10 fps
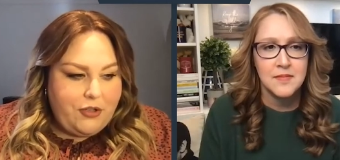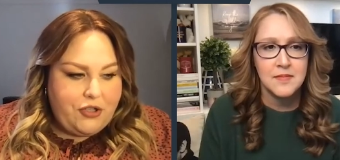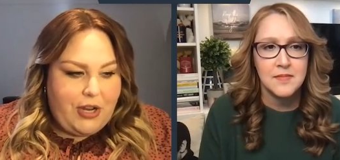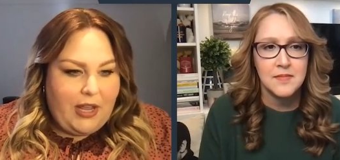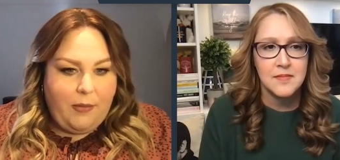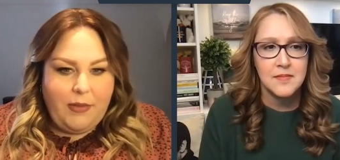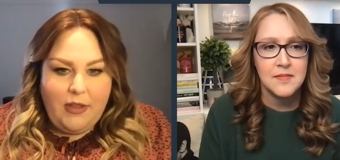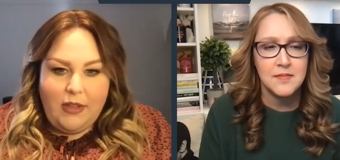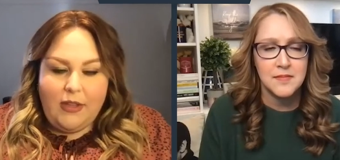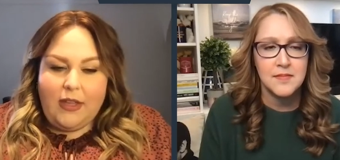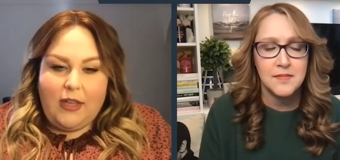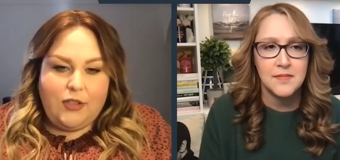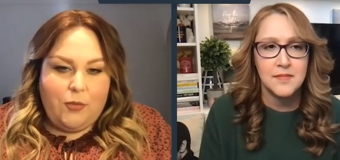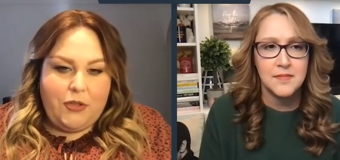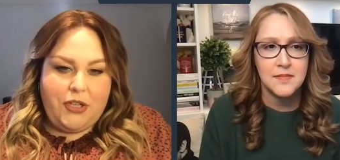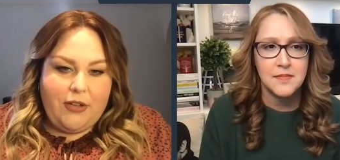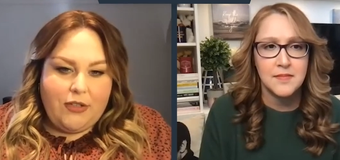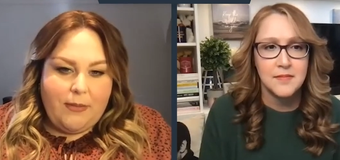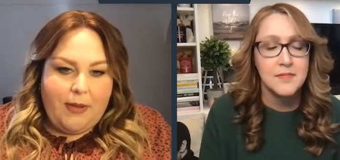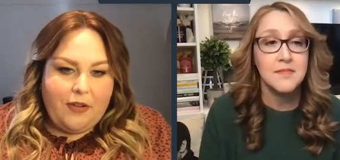Speaker 1: shame and so much guilt
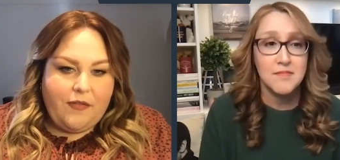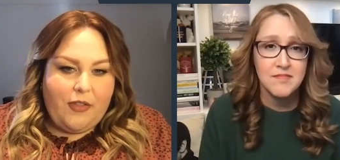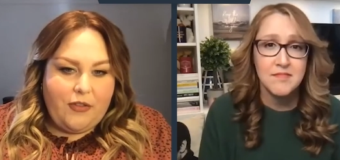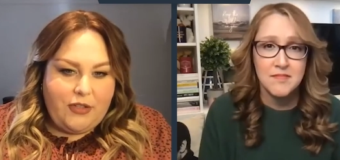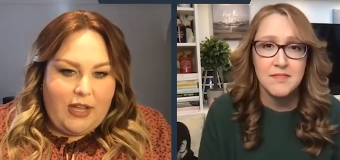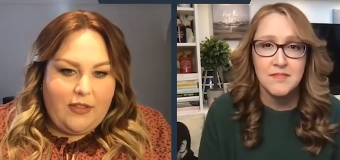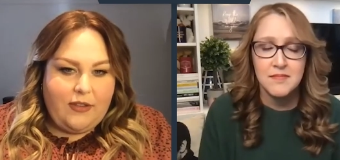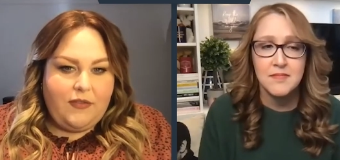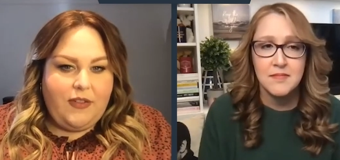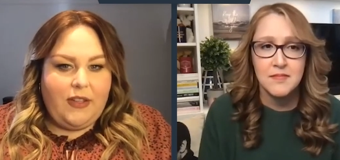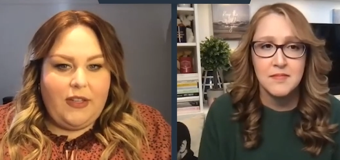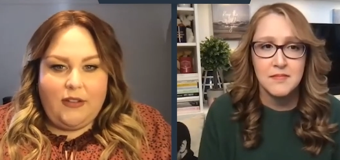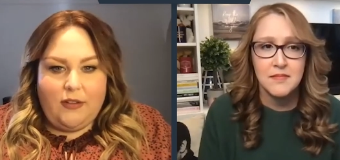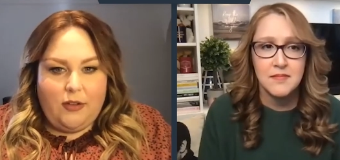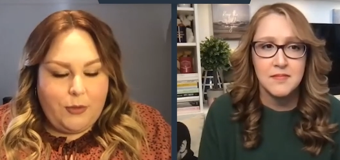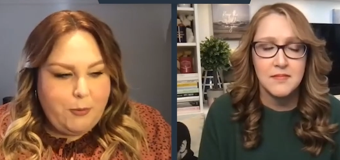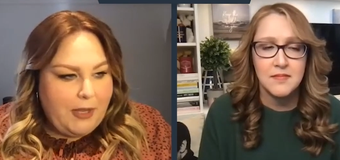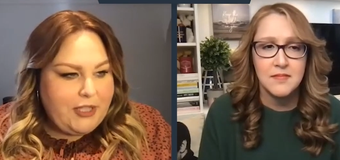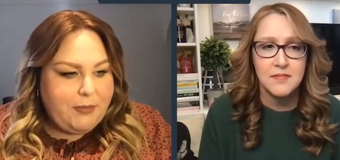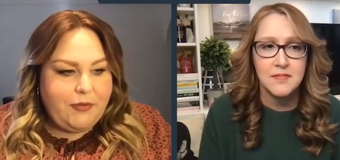about her father's death and feeling, you know,
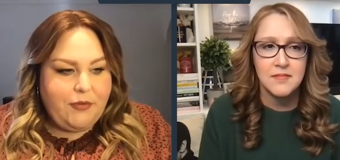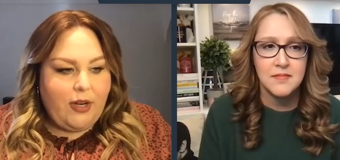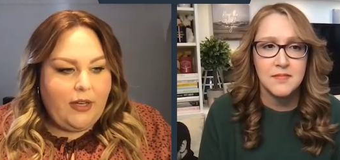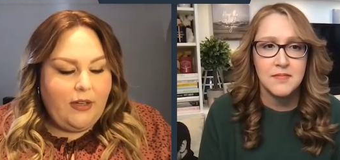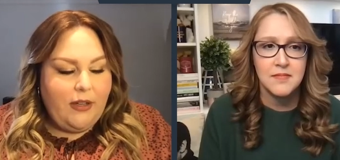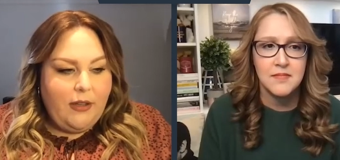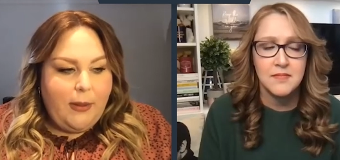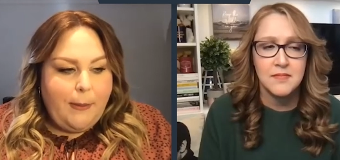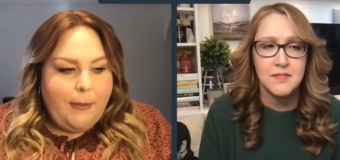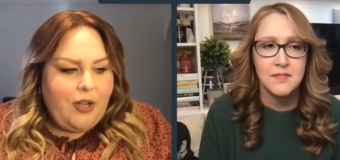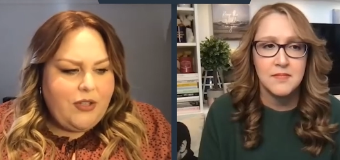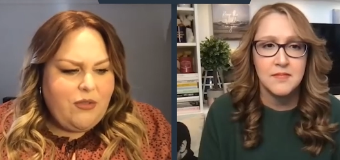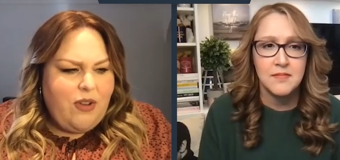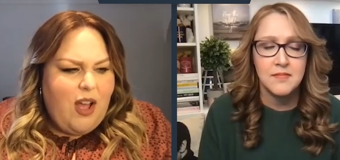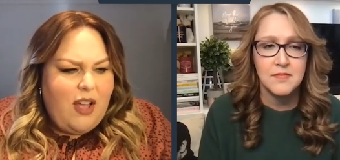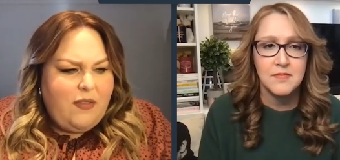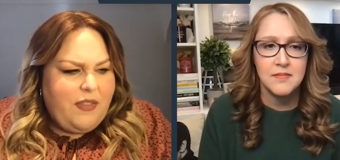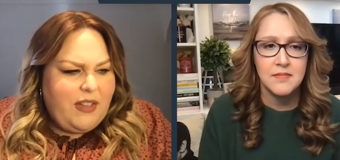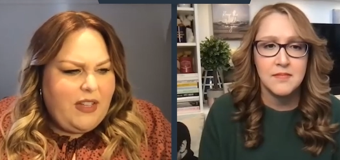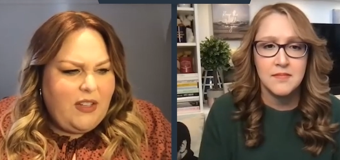responsible for it, but also not
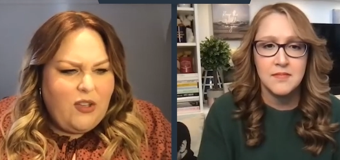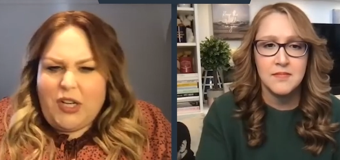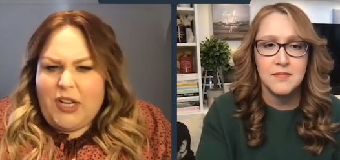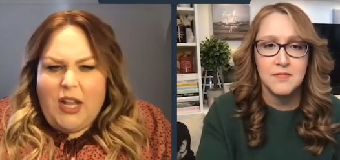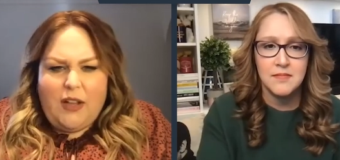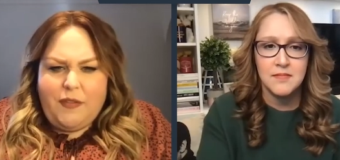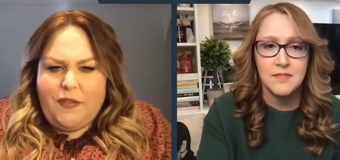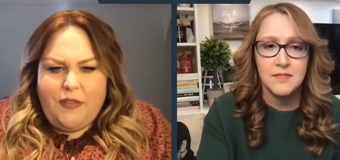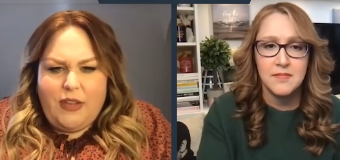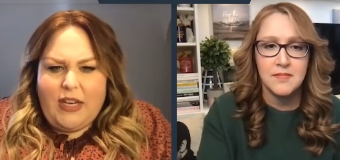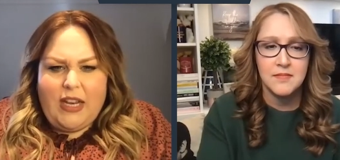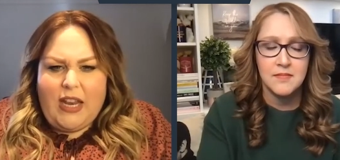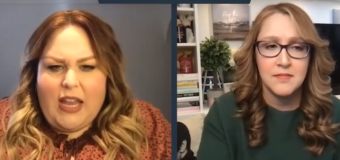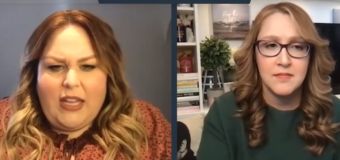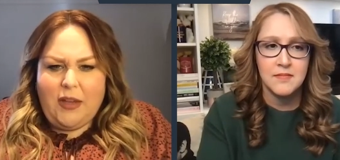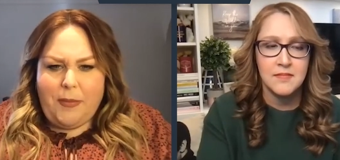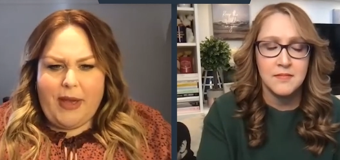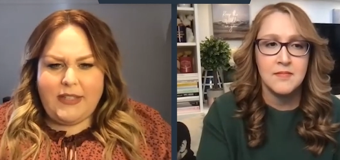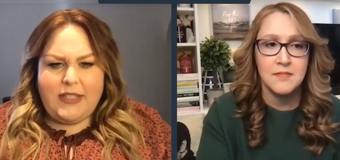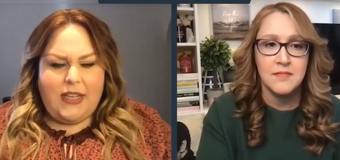feeling good enough in, in any
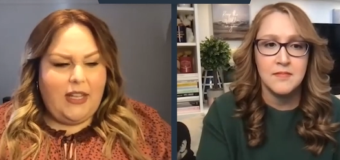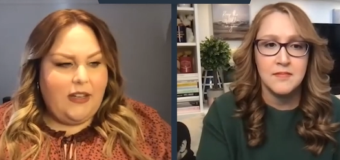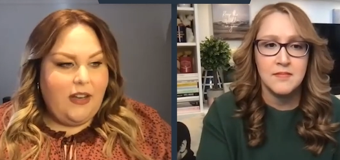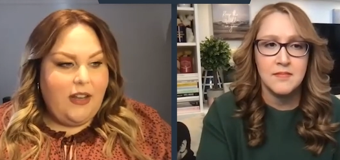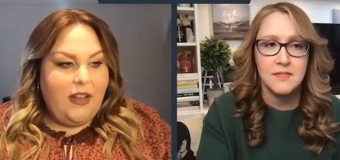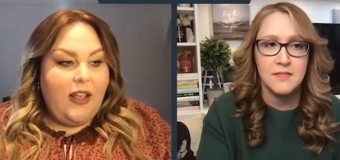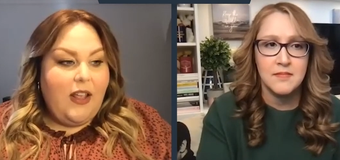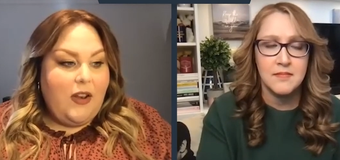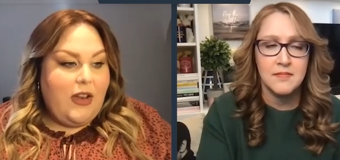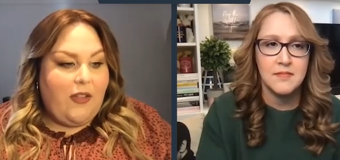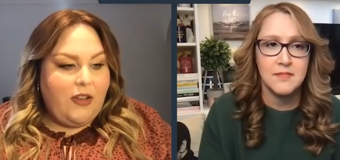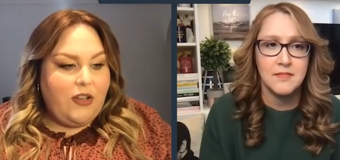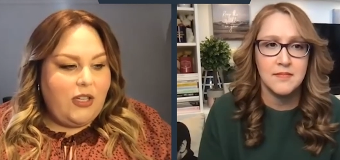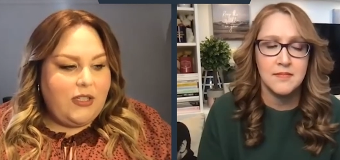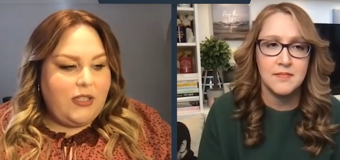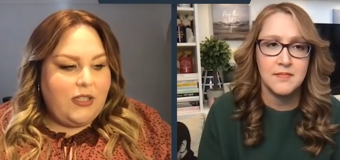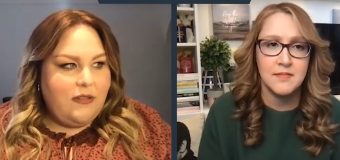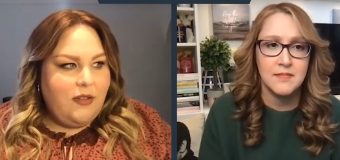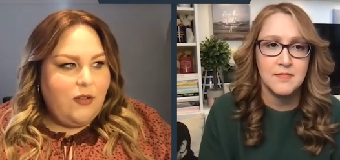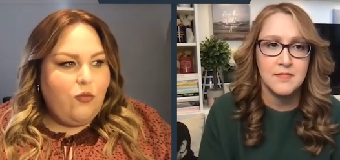capacity. And now that she's
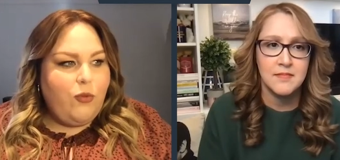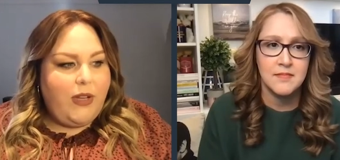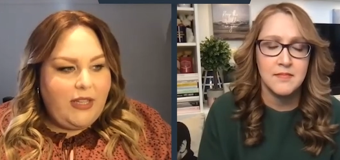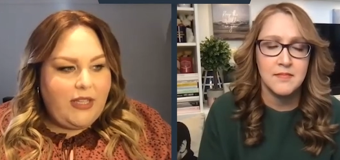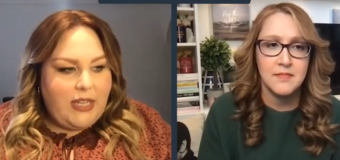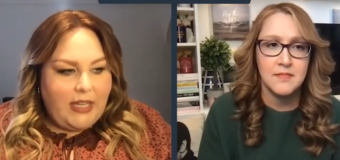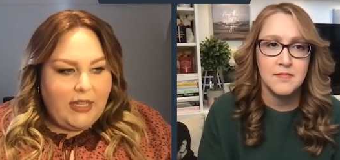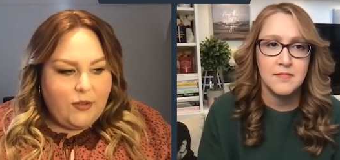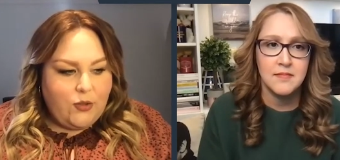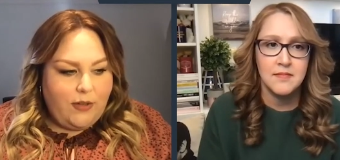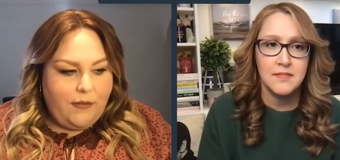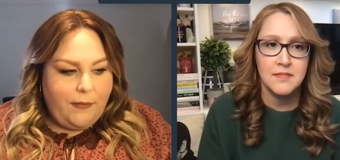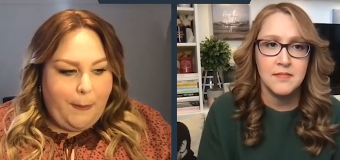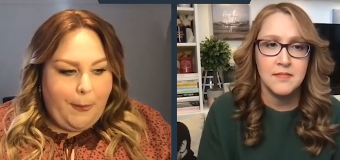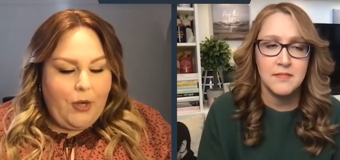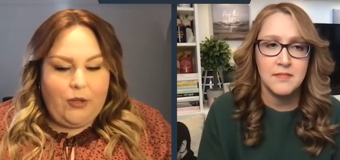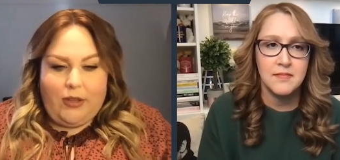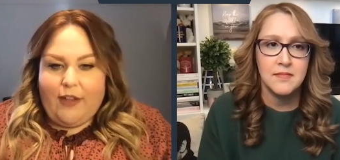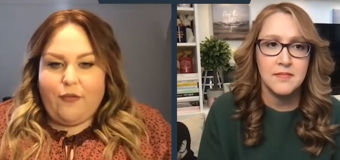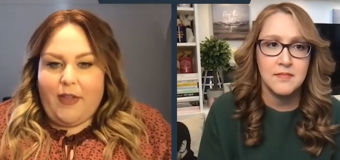really taken sort of her
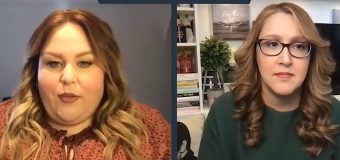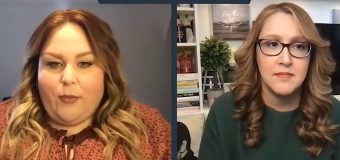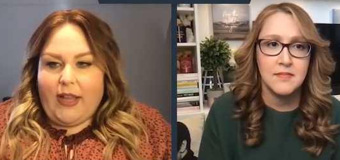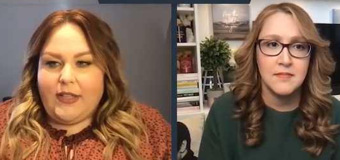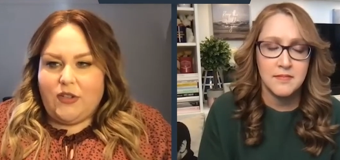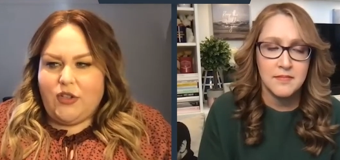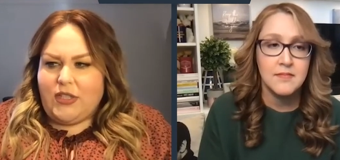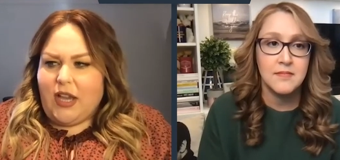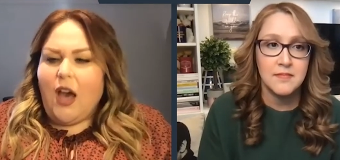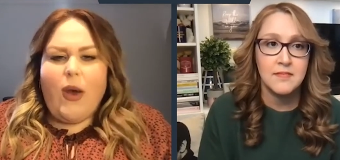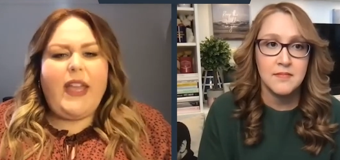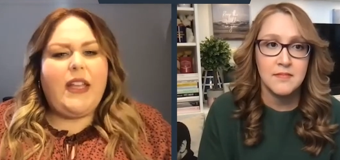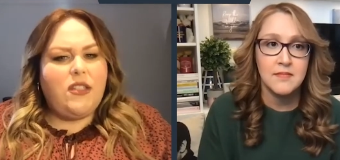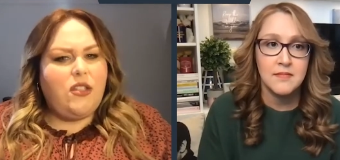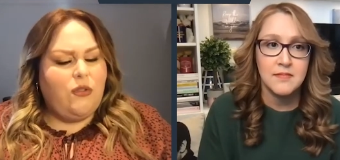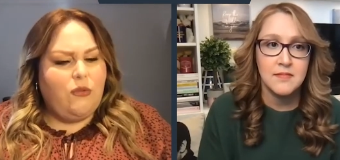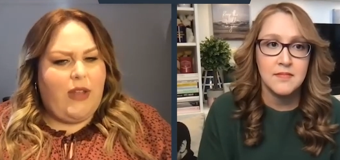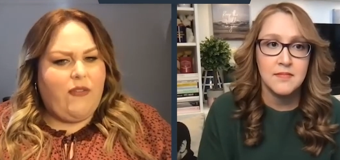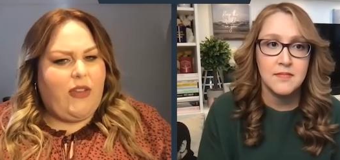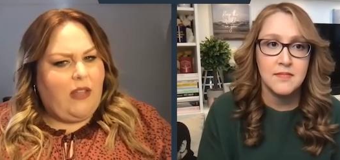life by the reins and she's like oh i get to
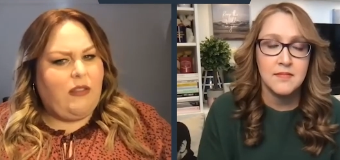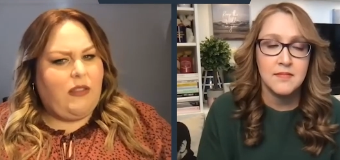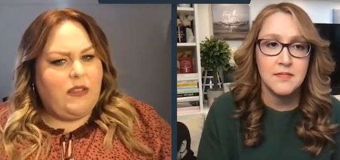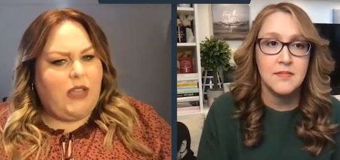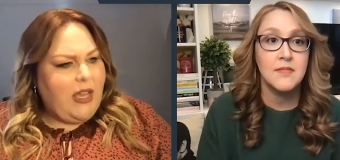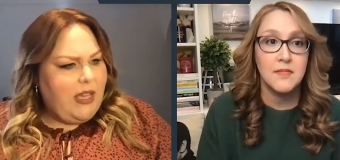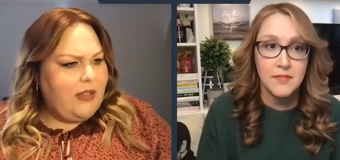navigate this i get